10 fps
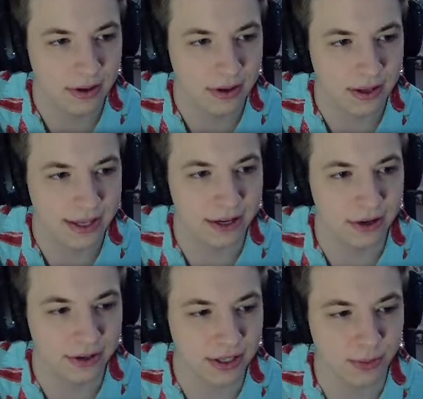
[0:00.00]

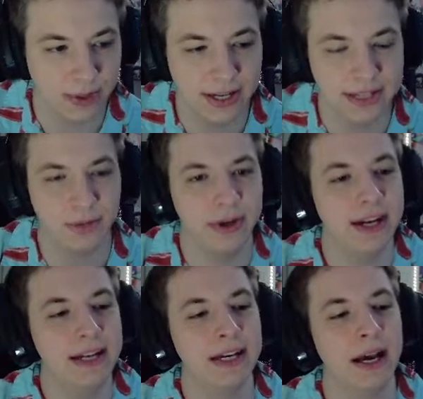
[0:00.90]
here because we need to we
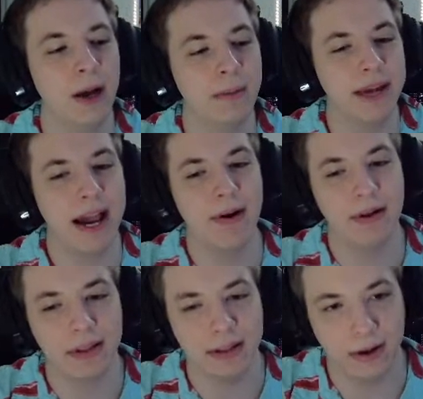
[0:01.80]
need to calm down
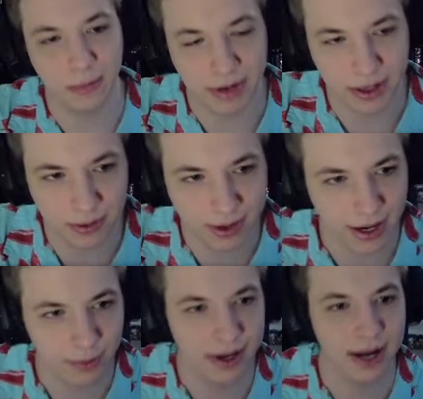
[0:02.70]
a little bit
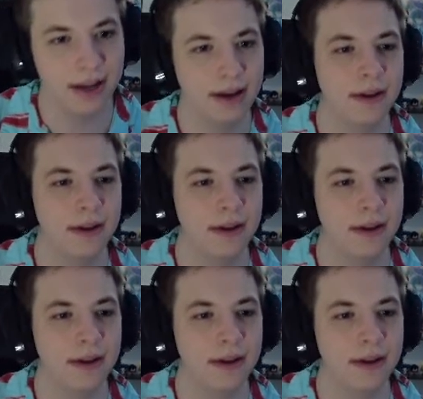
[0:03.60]
okay we gotta